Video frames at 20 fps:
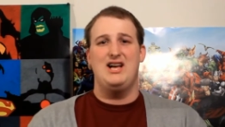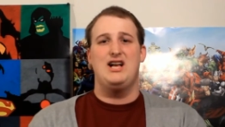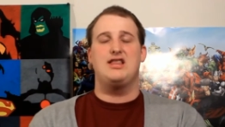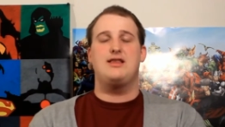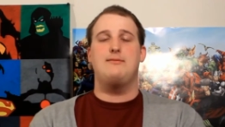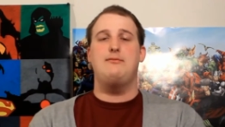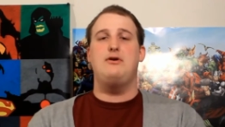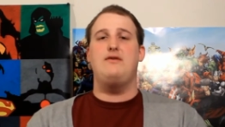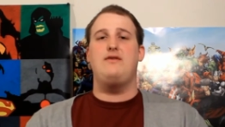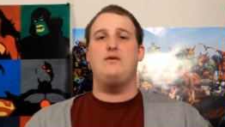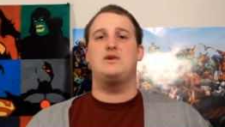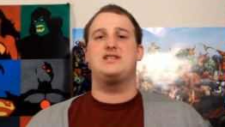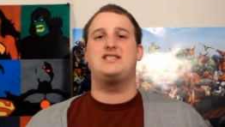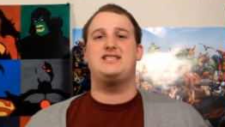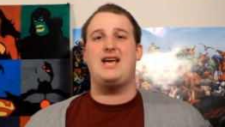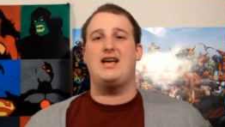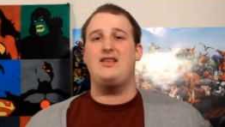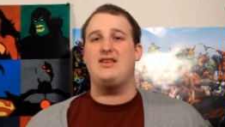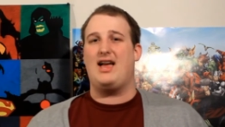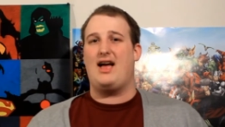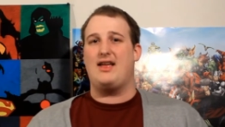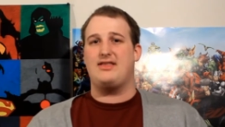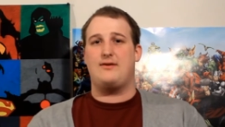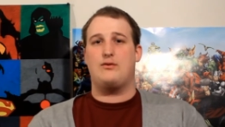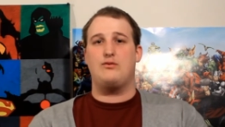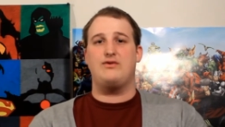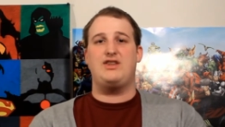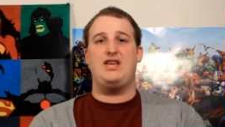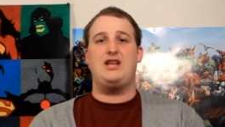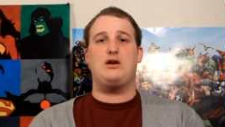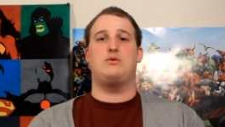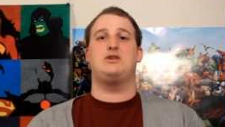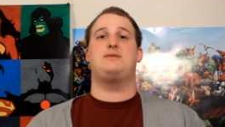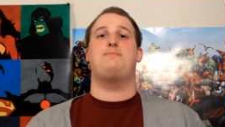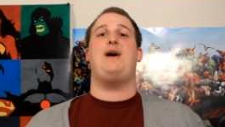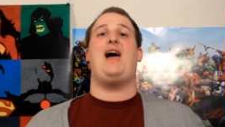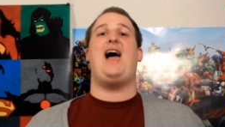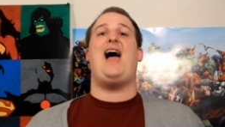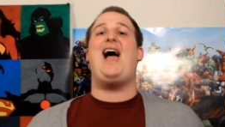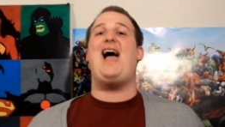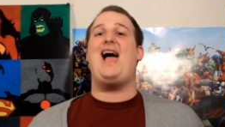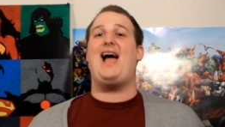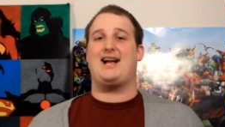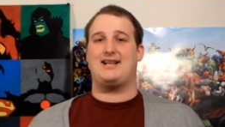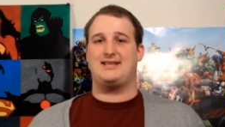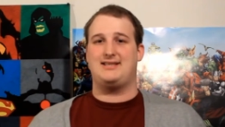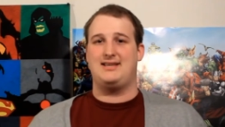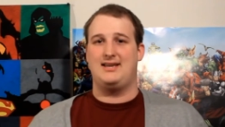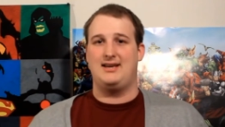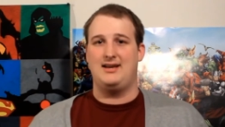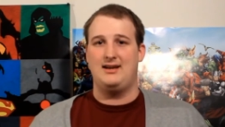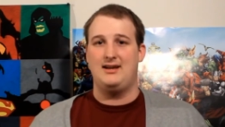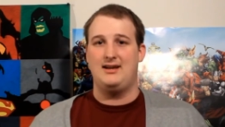The movie was selling out. The theater was packed.